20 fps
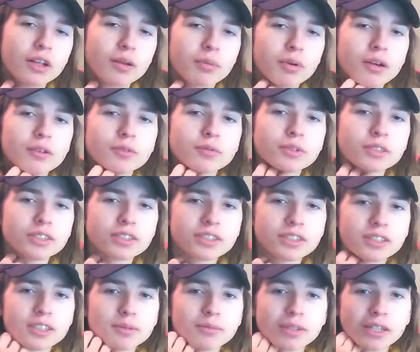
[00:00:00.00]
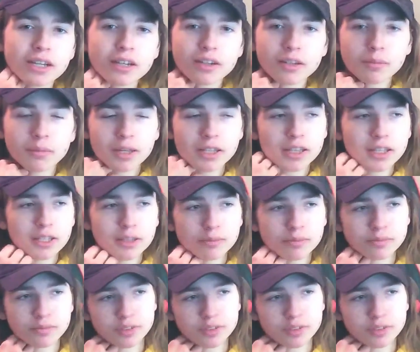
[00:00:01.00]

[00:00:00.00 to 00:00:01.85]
I'll probably sit them down and make them